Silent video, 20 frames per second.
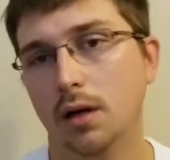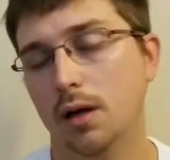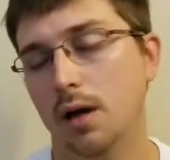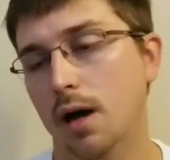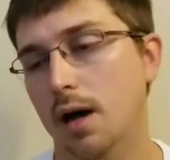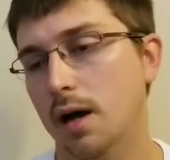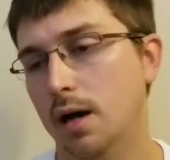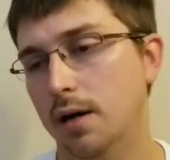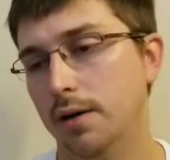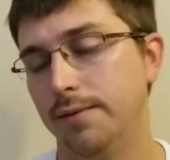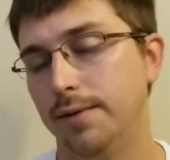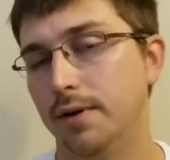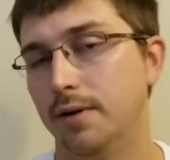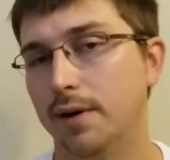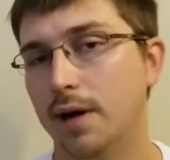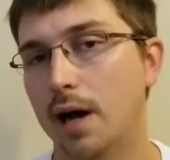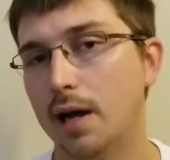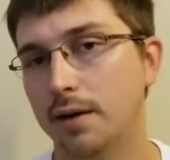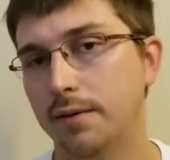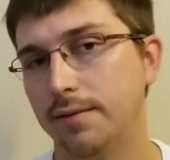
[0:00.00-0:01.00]
If
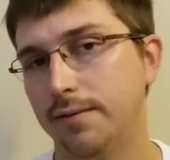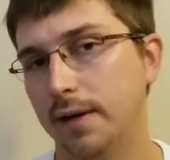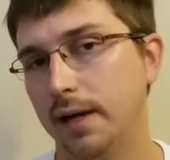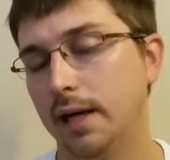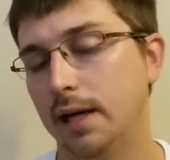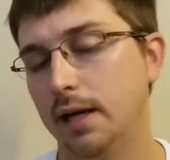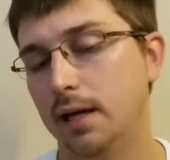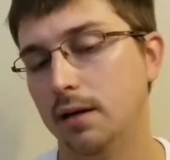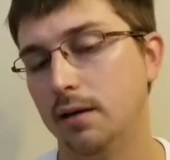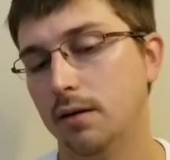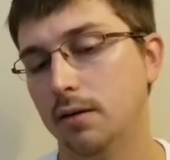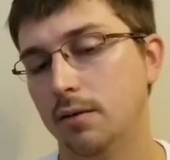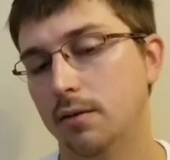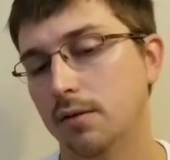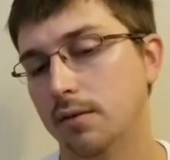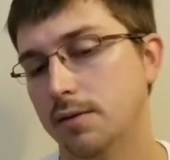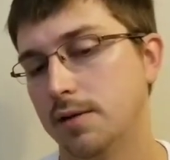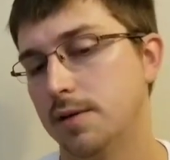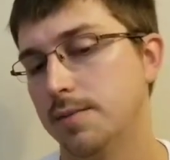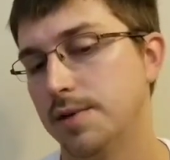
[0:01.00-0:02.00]
you're not a fan,
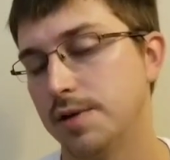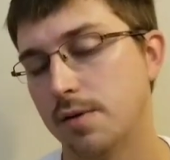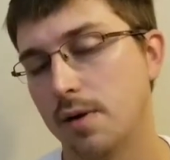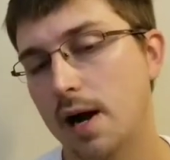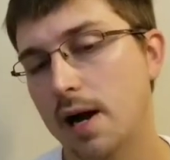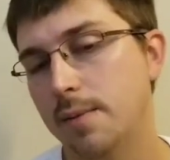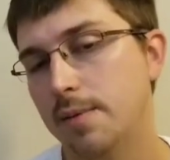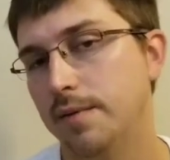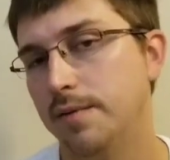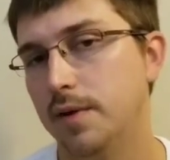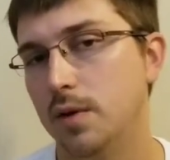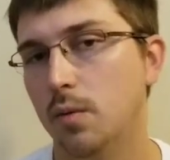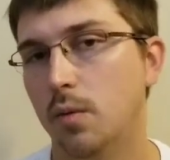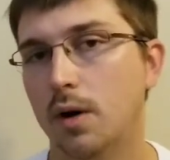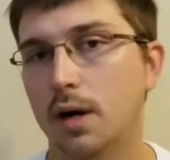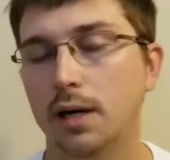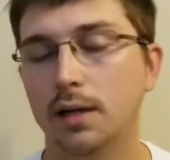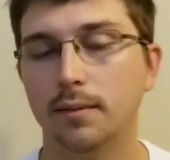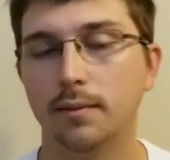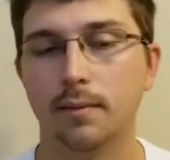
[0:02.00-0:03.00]
subscribe if you
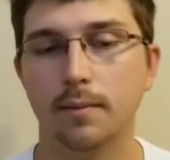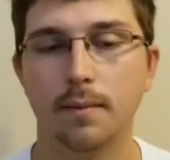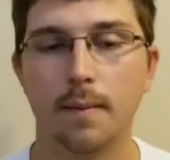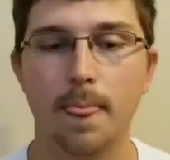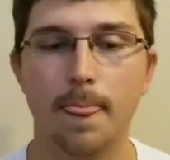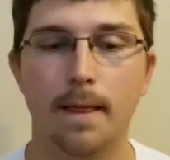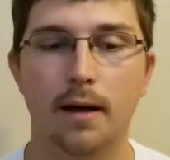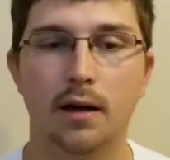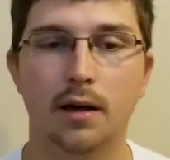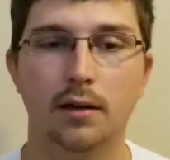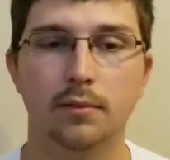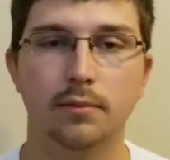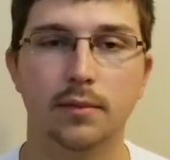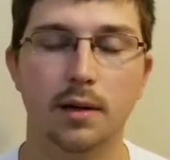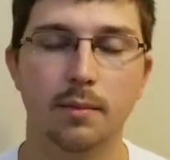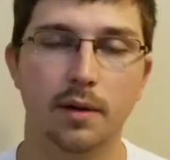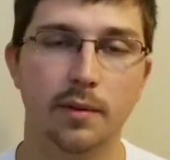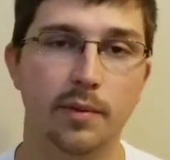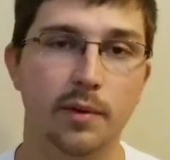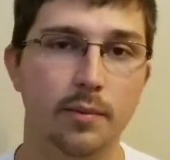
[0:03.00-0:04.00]
want. I'm
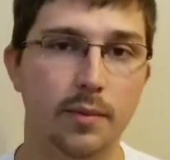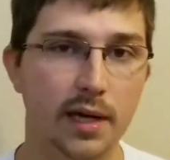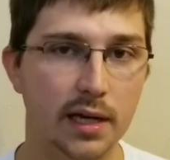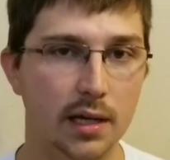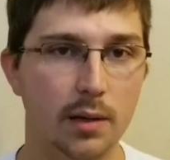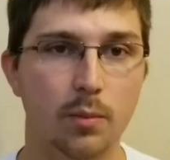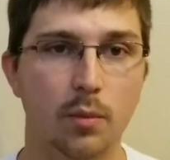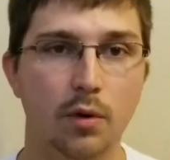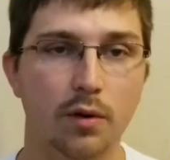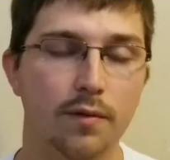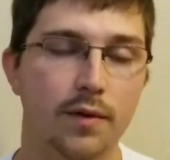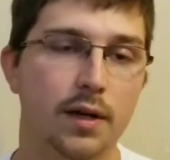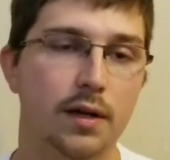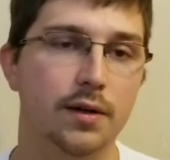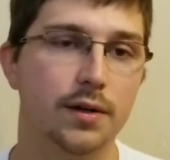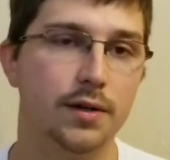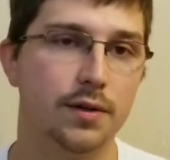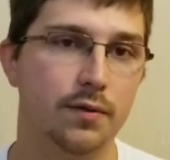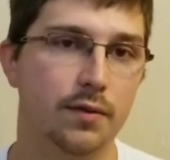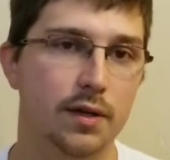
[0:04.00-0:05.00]
going to be making more
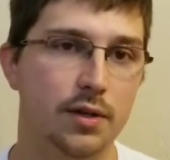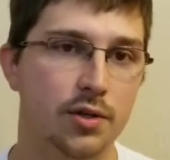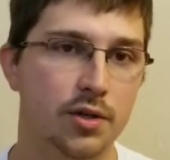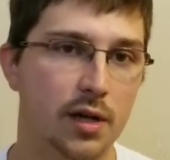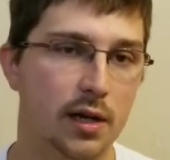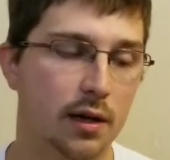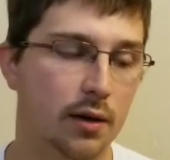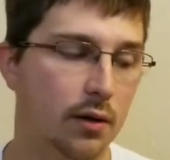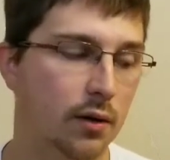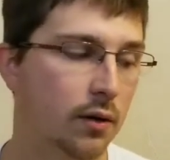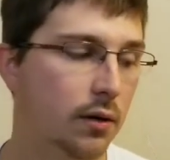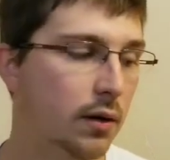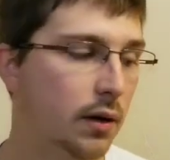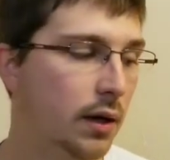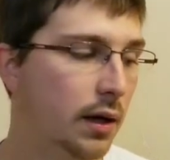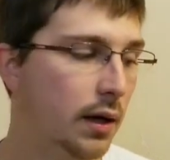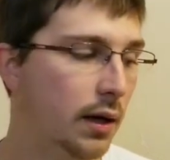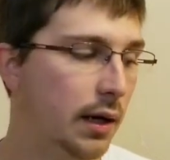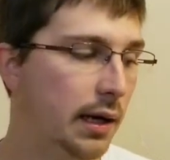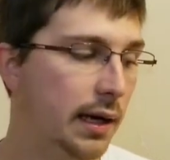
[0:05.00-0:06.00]
videos for this channel,
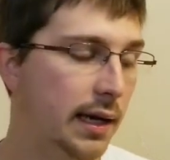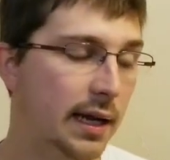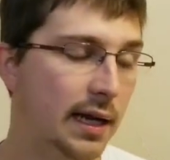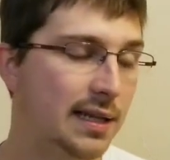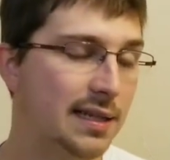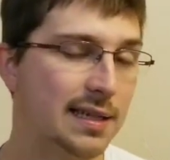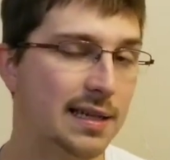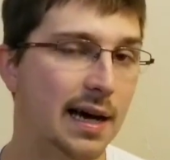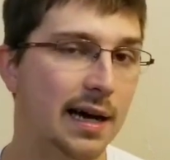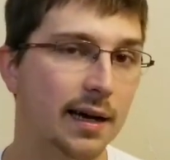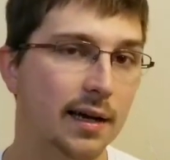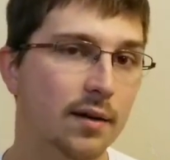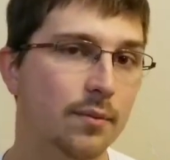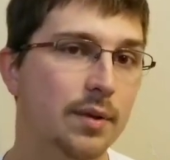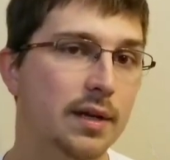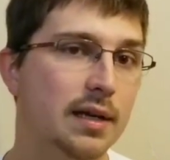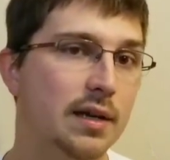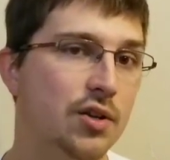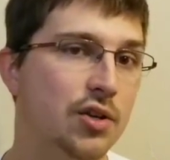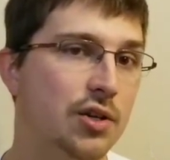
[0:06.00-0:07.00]
and it's not going
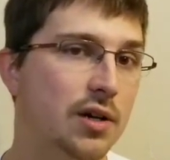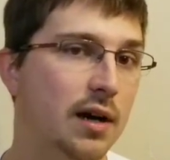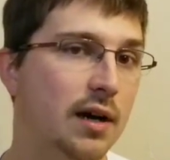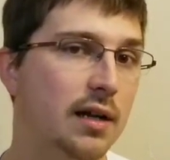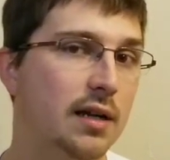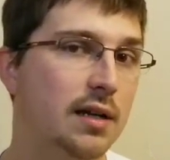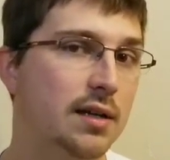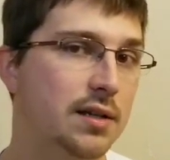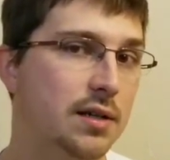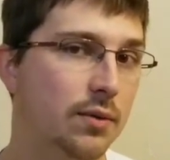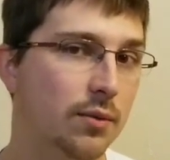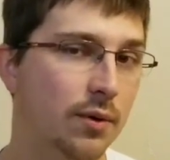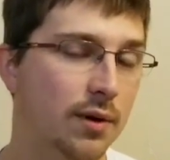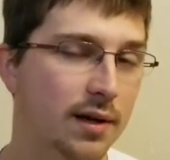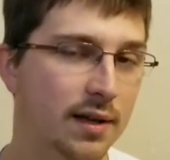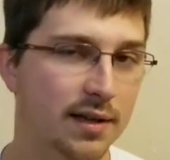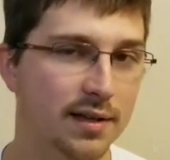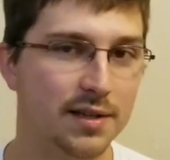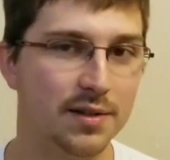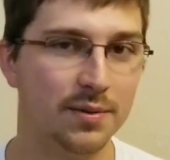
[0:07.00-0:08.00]
to be as shoddy as it
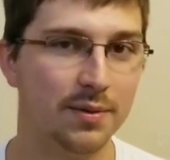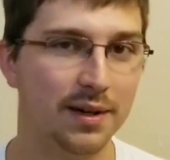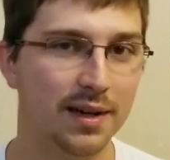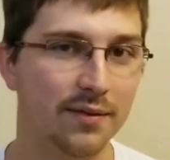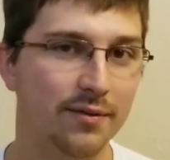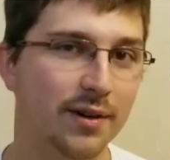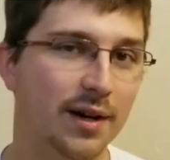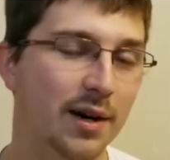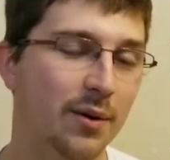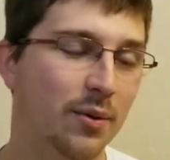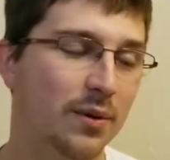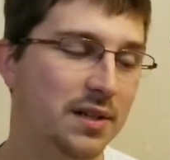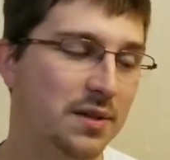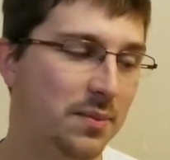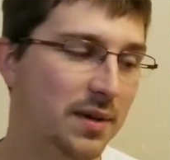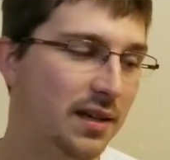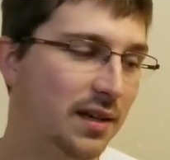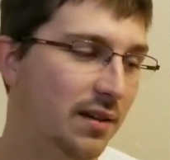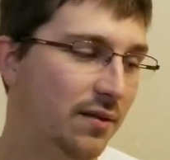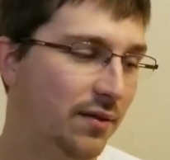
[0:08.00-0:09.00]
was whenever I
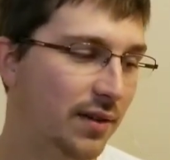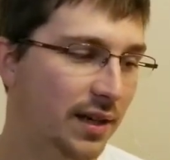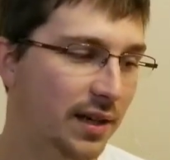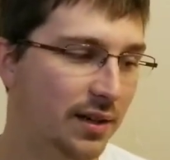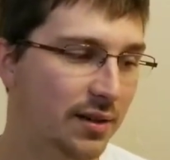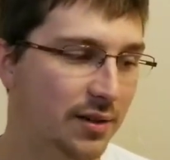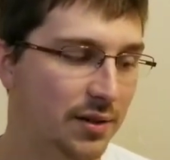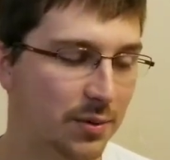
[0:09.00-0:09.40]
was making videos